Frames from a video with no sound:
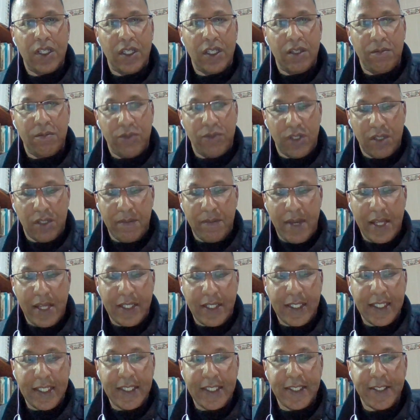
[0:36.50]

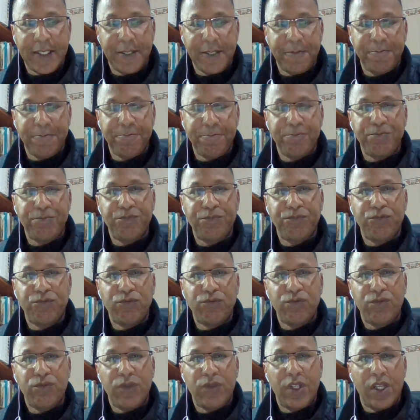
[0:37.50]
pragmatics,
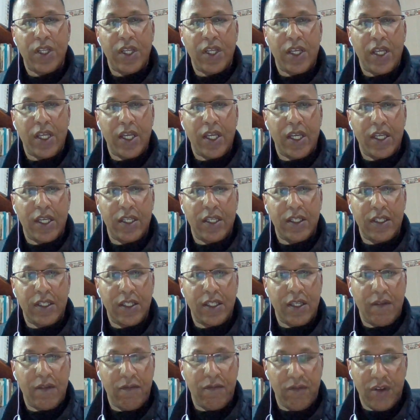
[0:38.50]
and
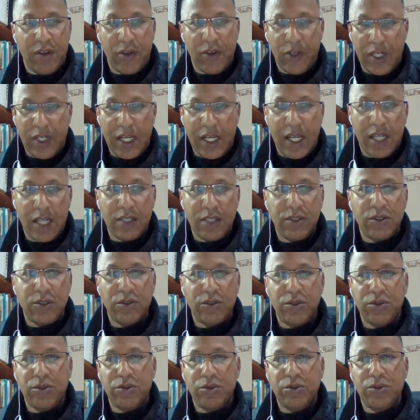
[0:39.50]
I'm very glad
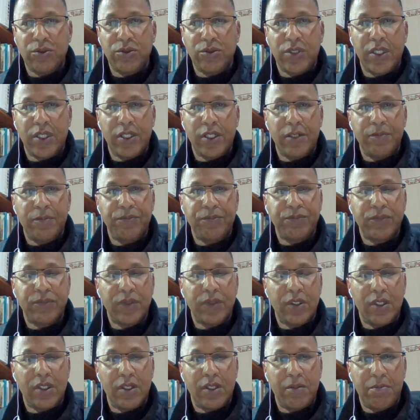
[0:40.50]
to
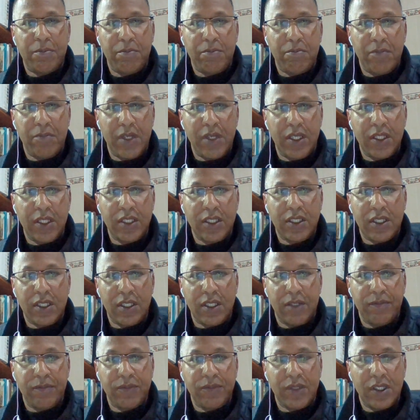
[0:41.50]
make
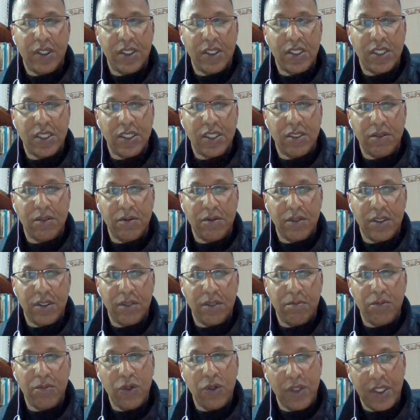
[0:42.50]
a
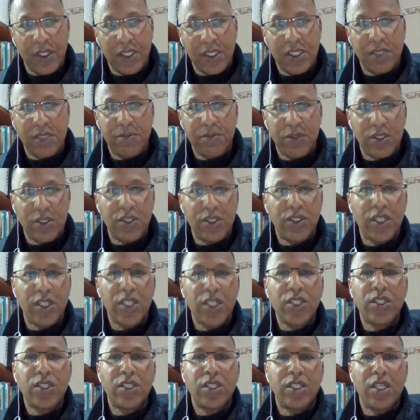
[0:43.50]
modest
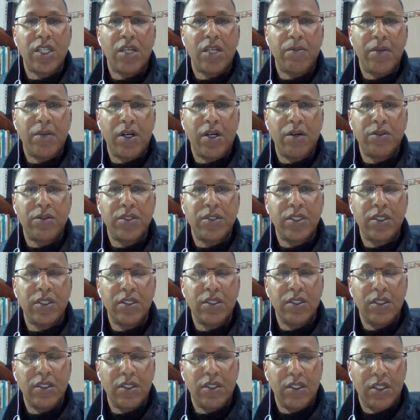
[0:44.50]
presentation about
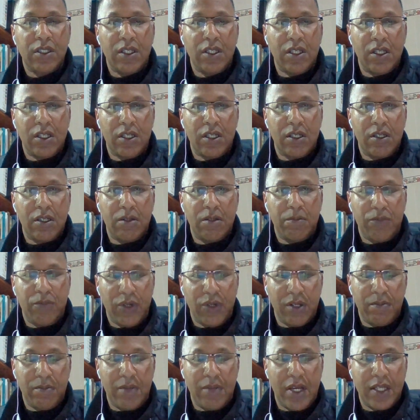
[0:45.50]

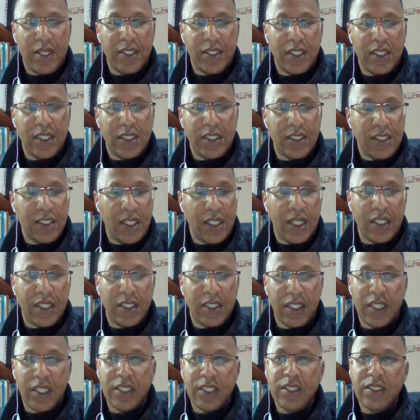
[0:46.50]
pragmatics
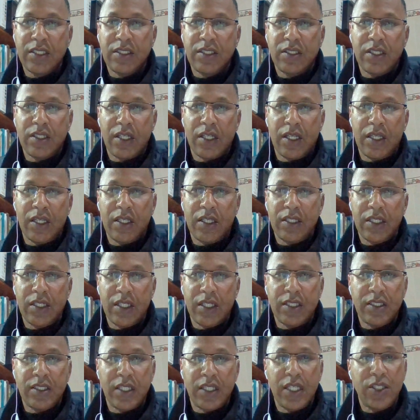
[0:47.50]
and
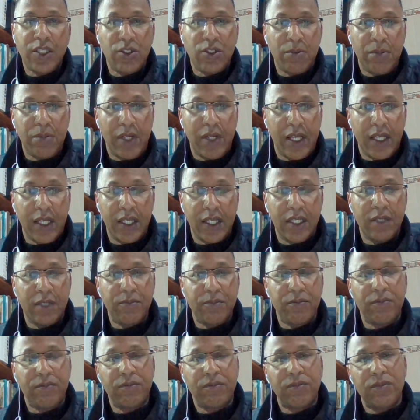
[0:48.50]
its interplay
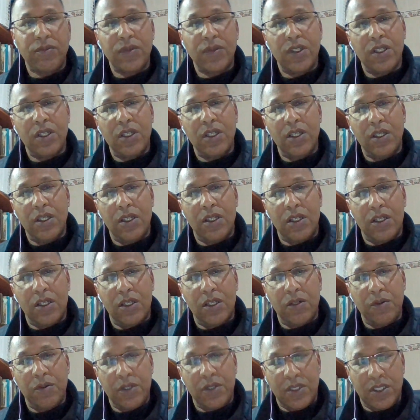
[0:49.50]

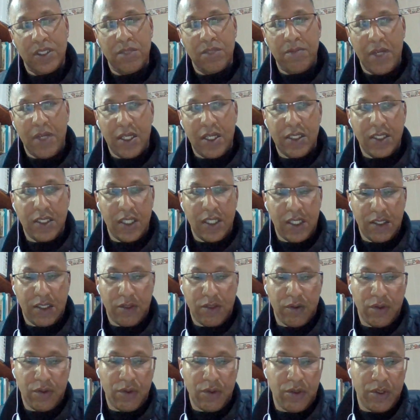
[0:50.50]
with semantics,
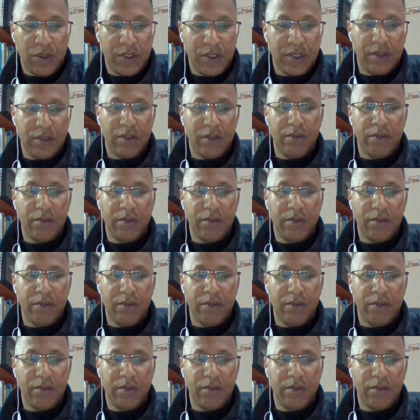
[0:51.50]
of course.